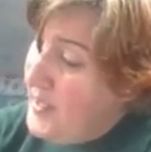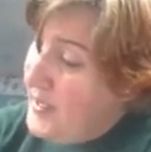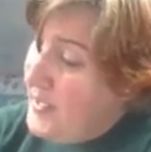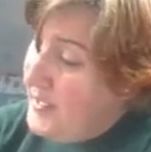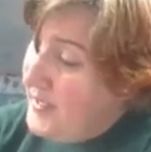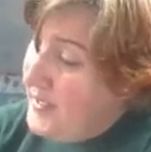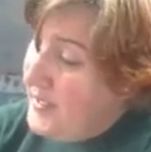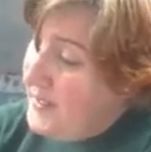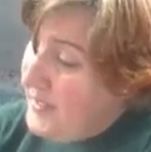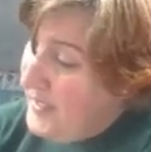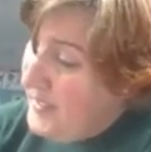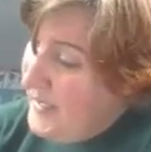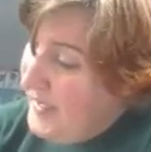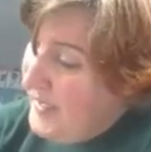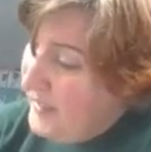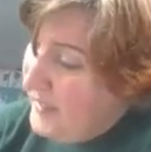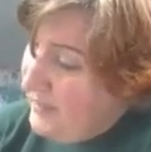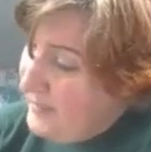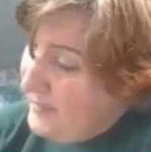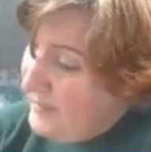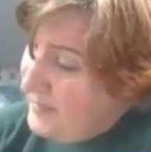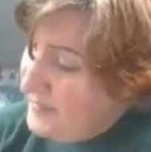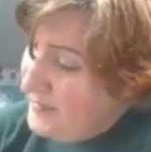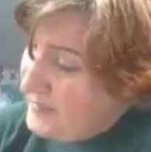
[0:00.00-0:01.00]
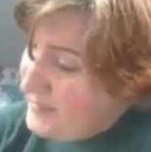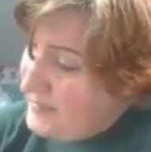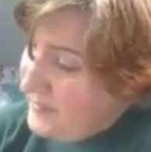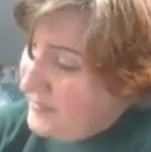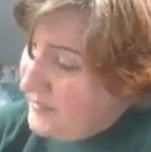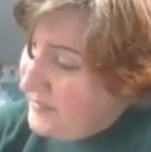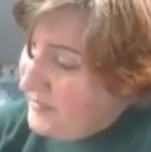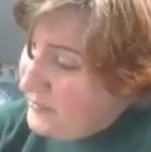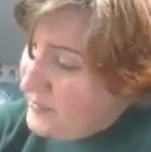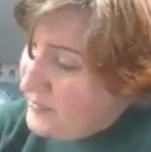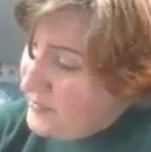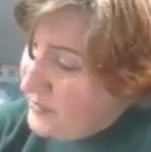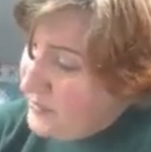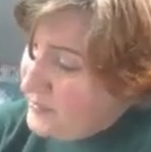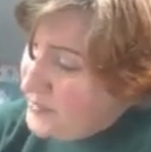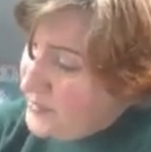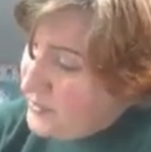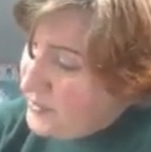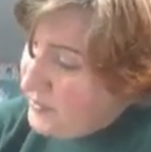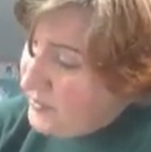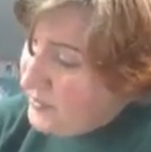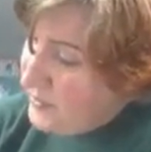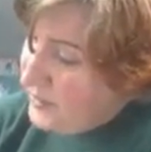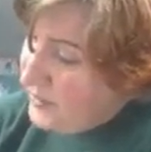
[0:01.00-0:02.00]
analogous colors, which
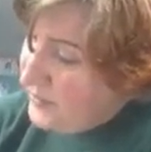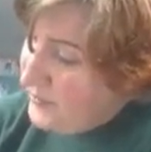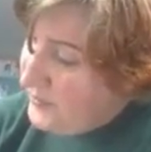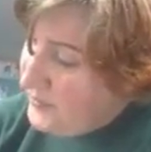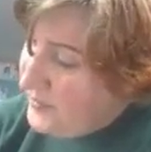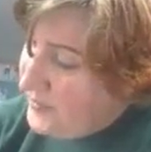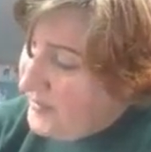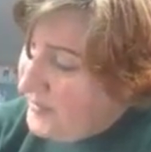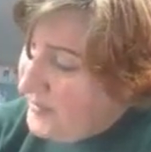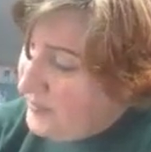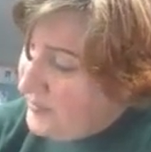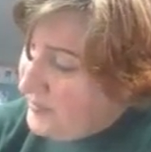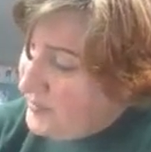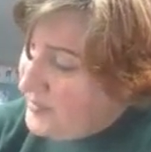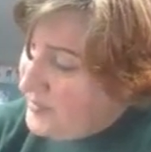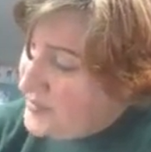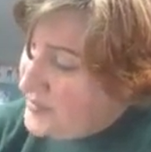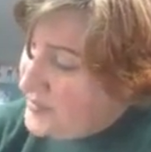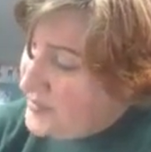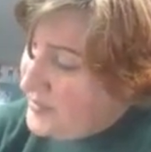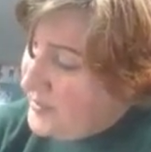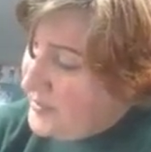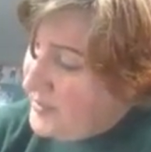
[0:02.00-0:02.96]
are color neighbors.